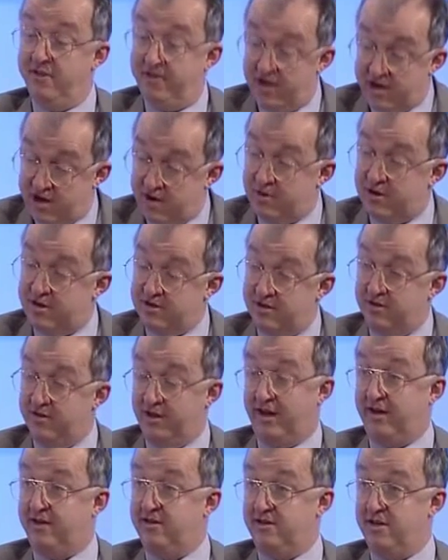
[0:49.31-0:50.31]
They don't want to
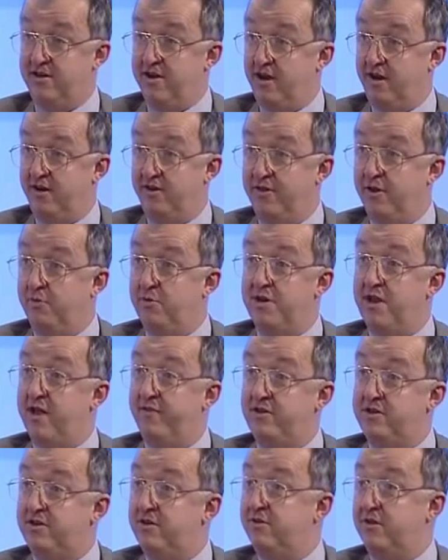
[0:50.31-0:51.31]
do that because in Ireland they would
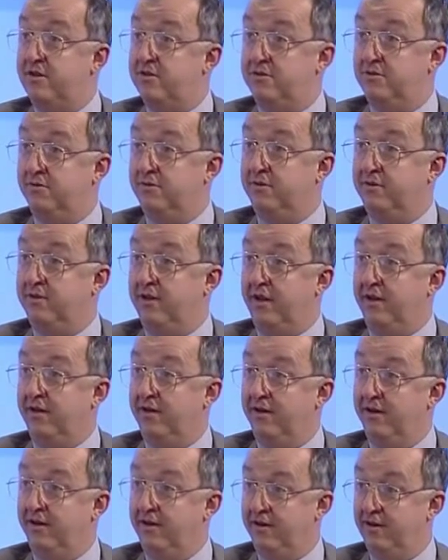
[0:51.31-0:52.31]
never do this sort of
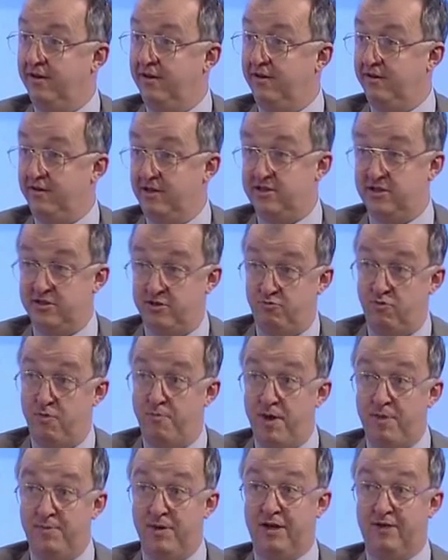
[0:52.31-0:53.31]
thing. This is the
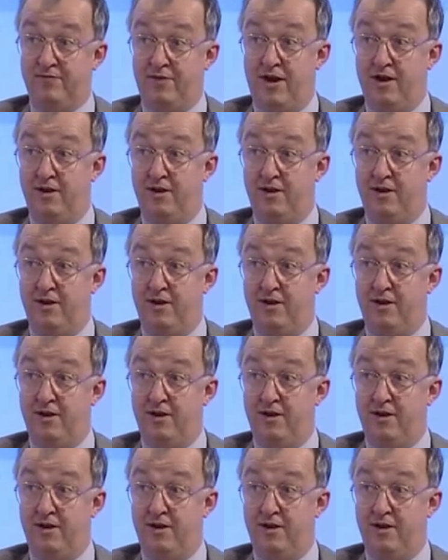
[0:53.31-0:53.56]
Republic of